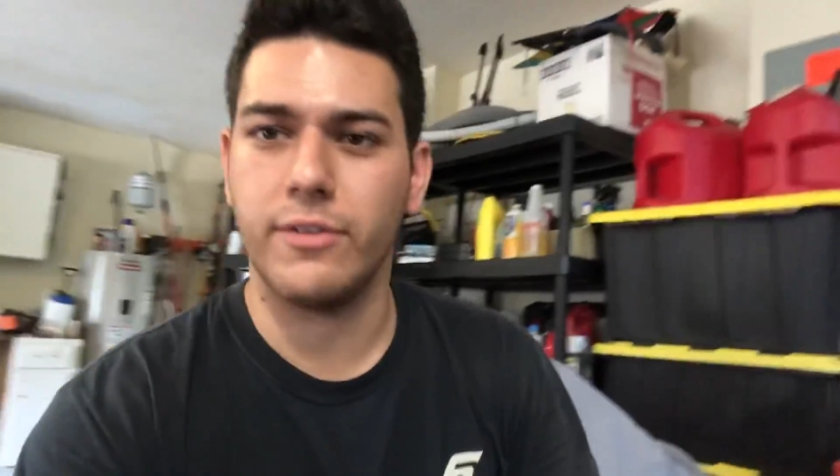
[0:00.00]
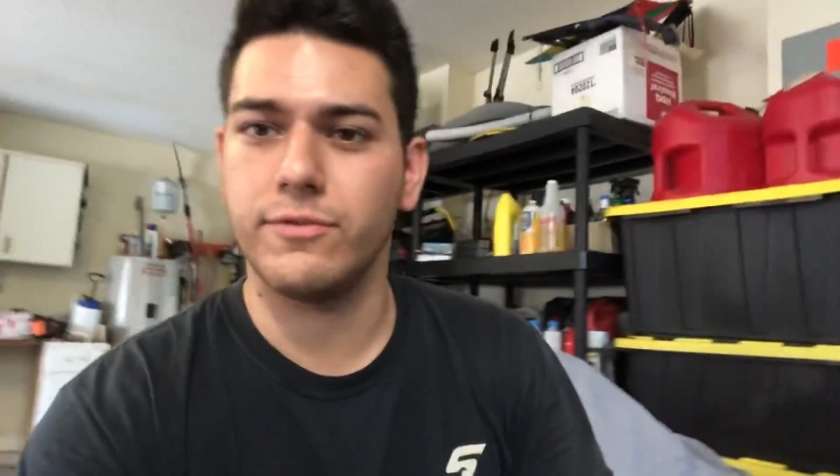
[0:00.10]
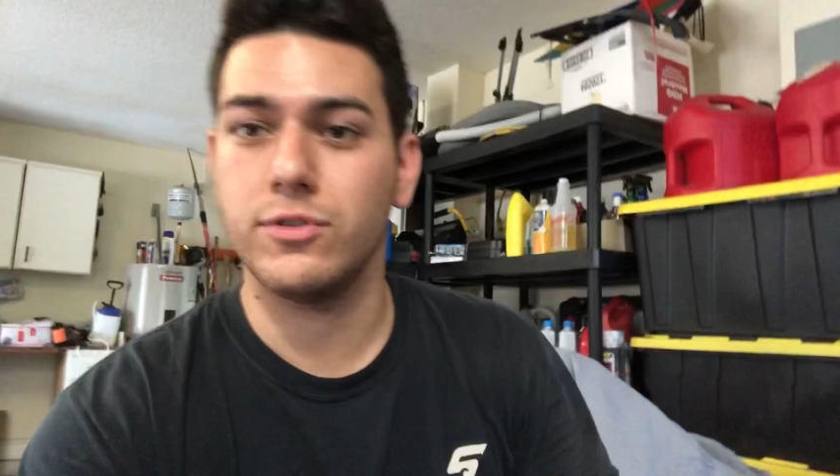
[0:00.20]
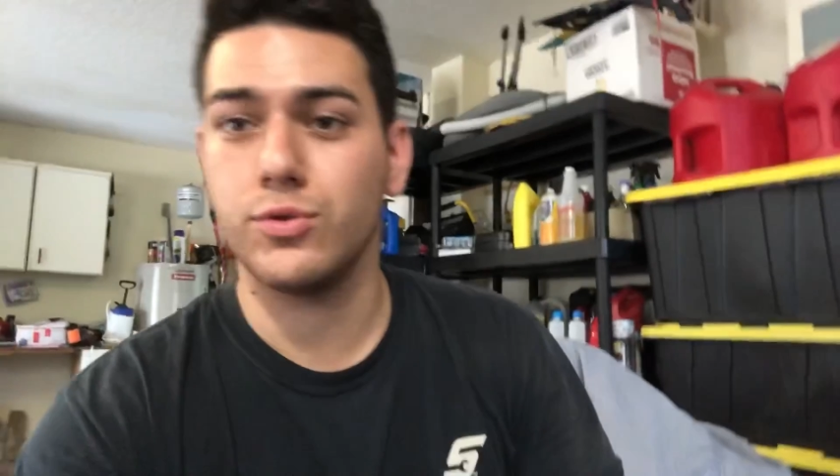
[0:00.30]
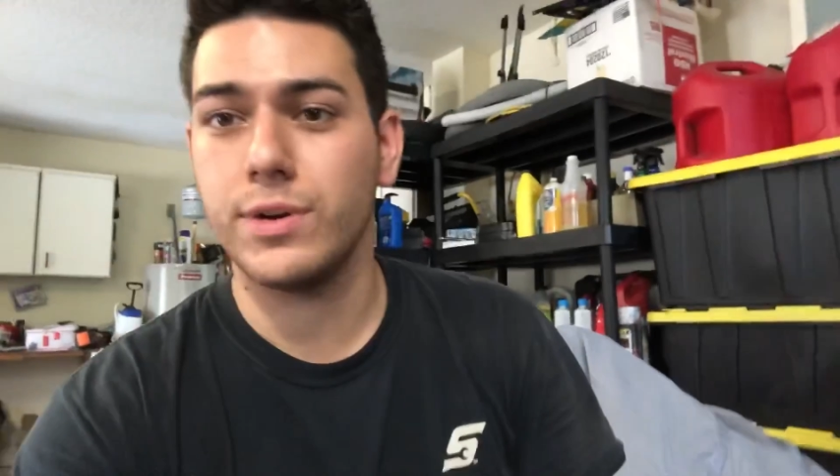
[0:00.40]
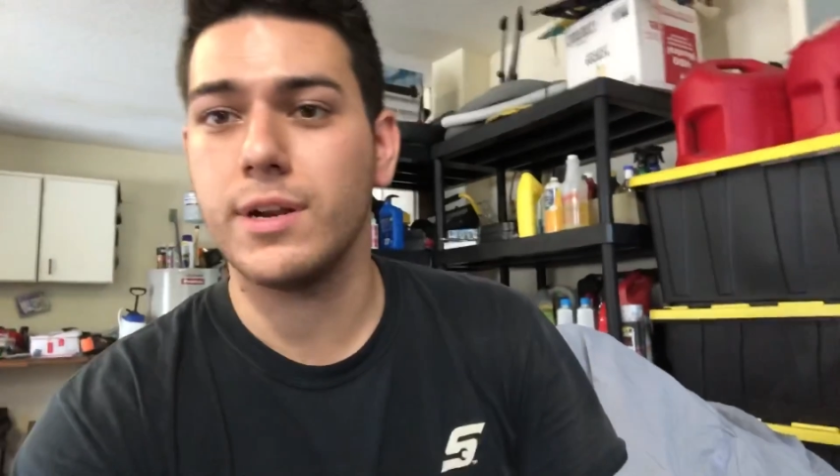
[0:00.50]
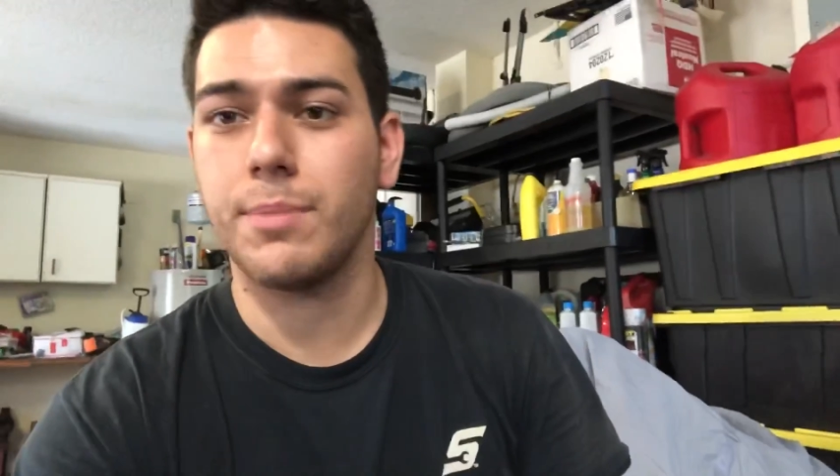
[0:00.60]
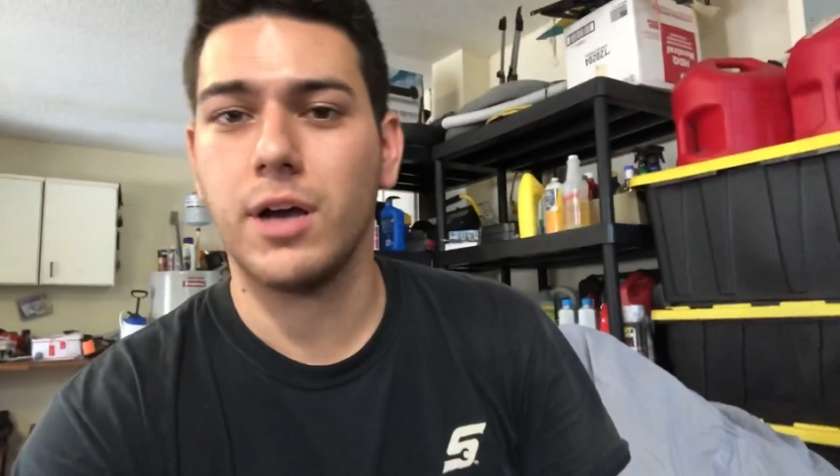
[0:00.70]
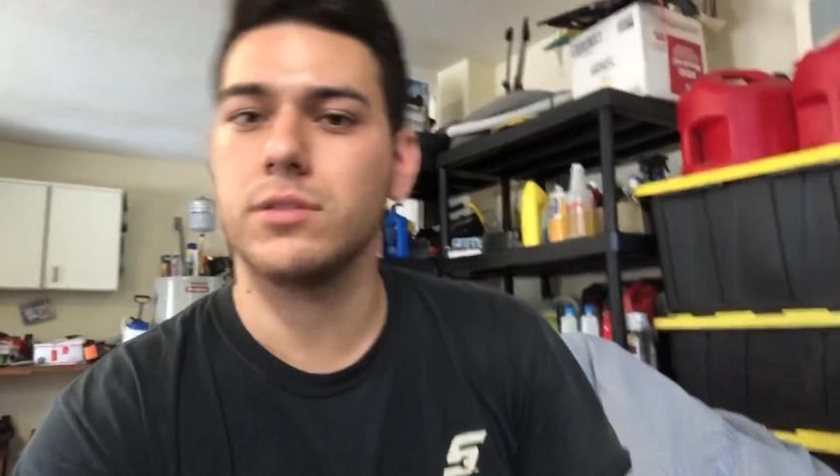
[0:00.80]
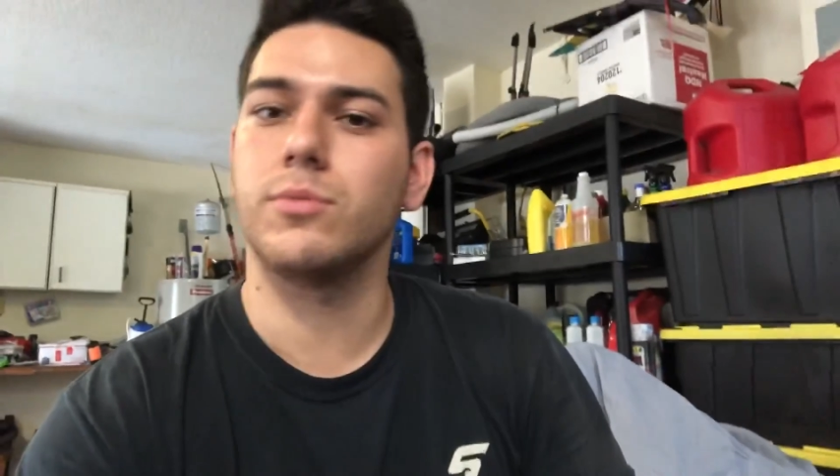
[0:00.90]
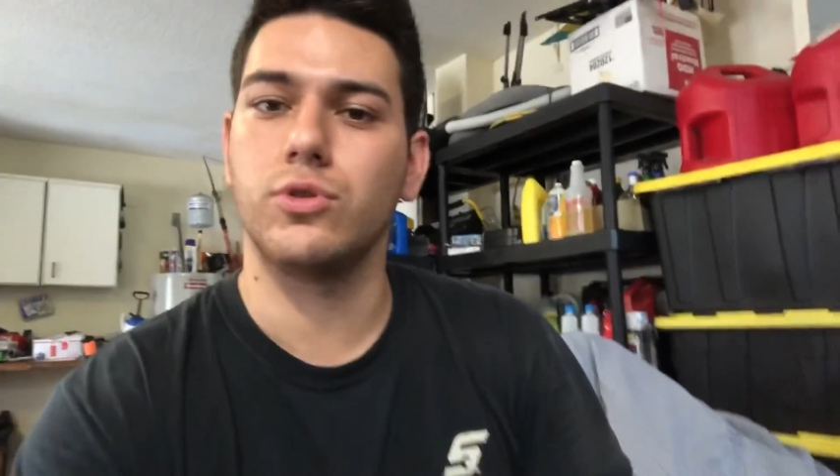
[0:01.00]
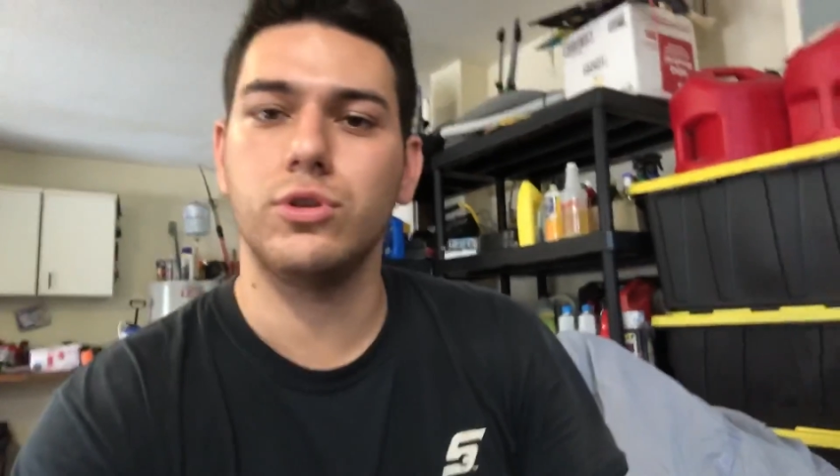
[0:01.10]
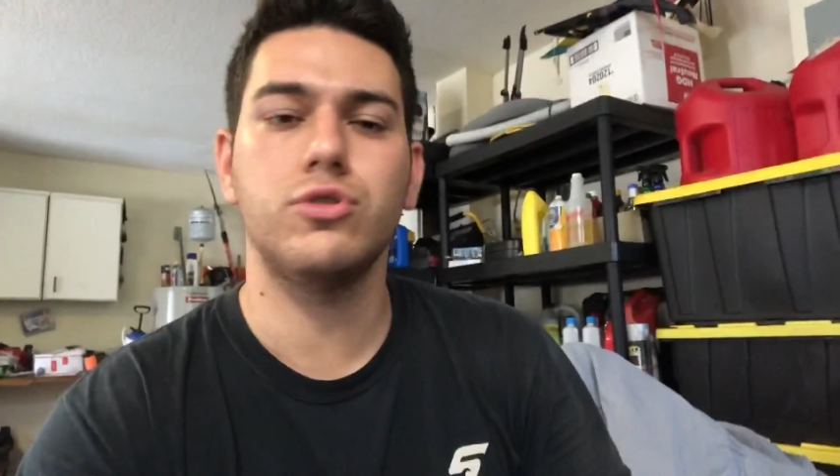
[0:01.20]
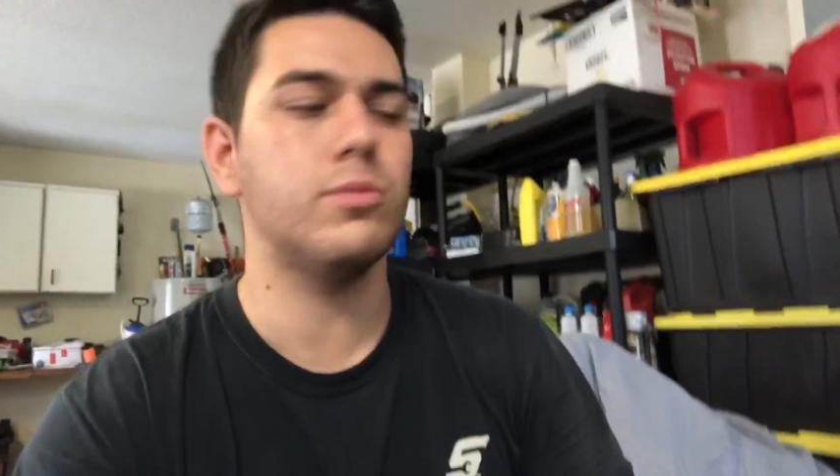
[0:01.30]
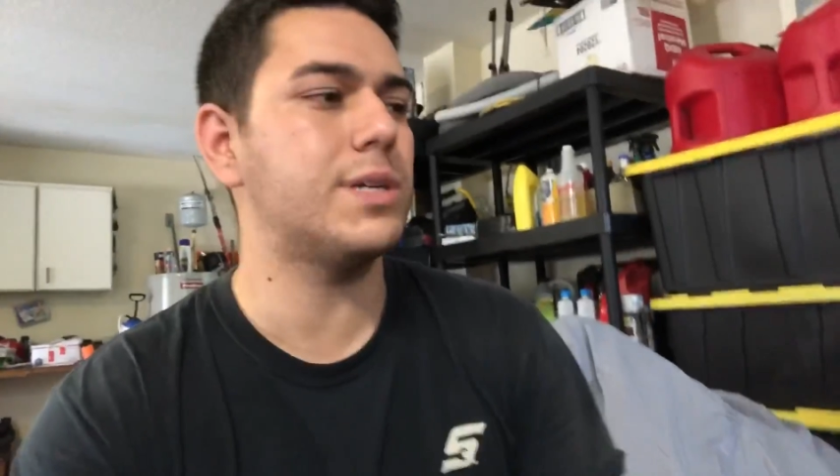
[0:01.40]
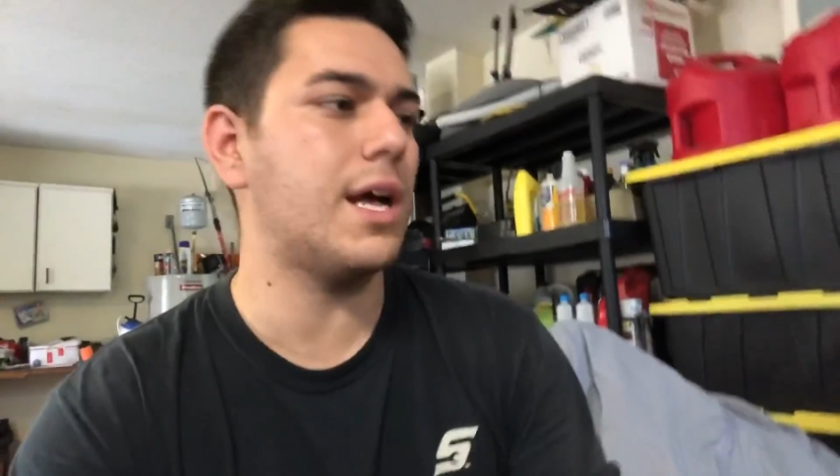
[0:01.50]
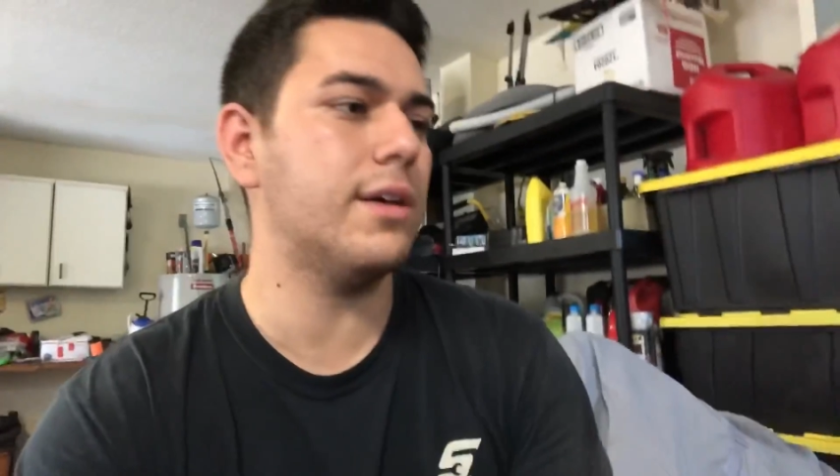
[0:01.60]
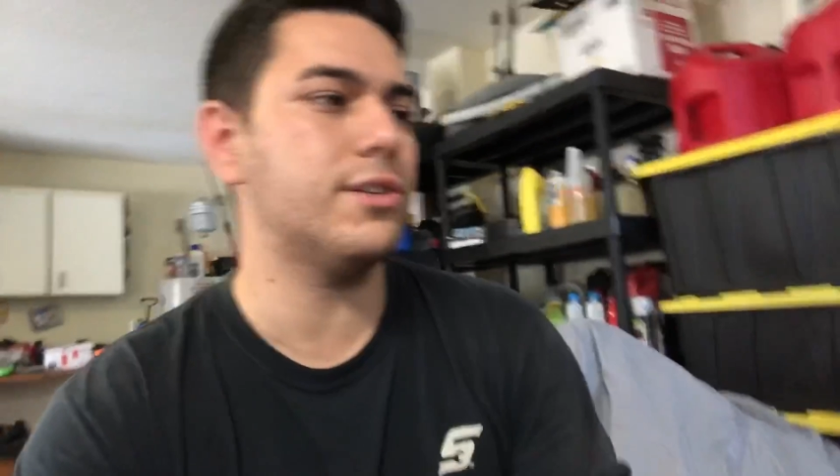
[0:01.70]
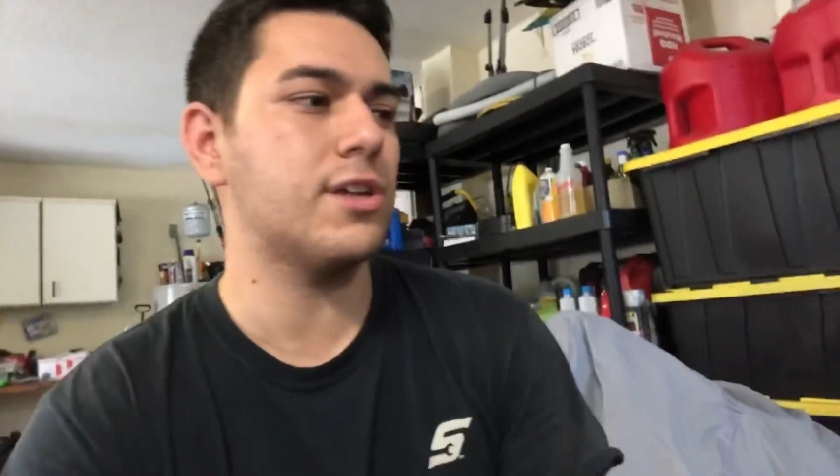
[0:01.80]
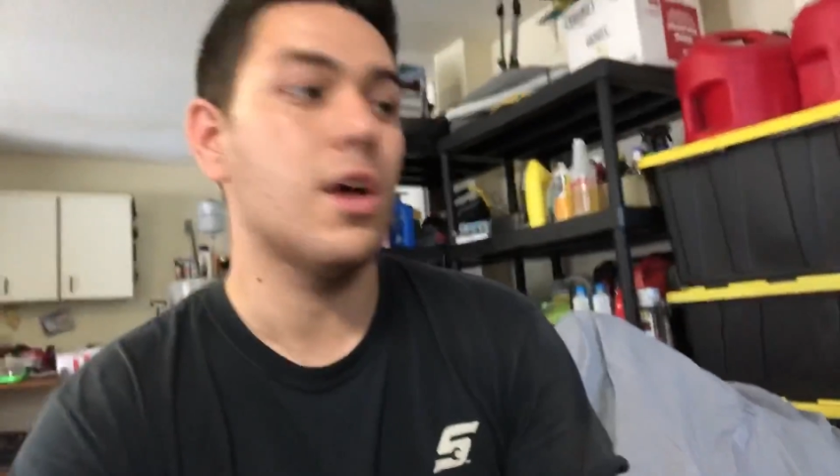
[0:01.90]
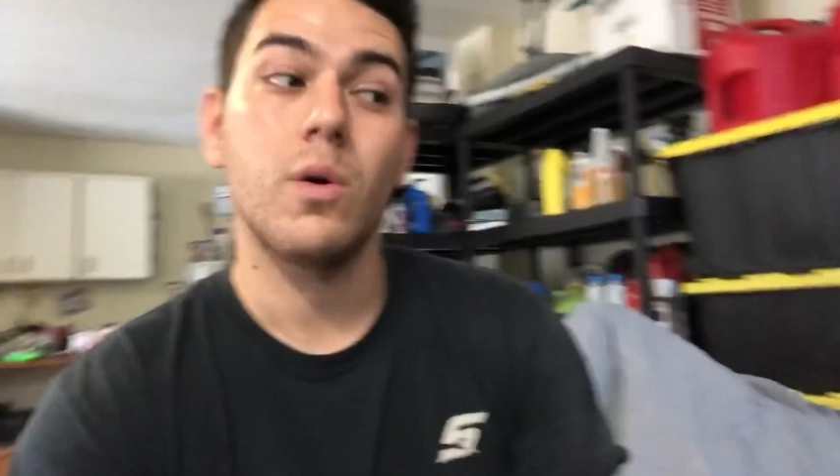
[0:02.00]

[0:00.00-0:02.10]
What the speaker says: of doing a possible YouTube challenge,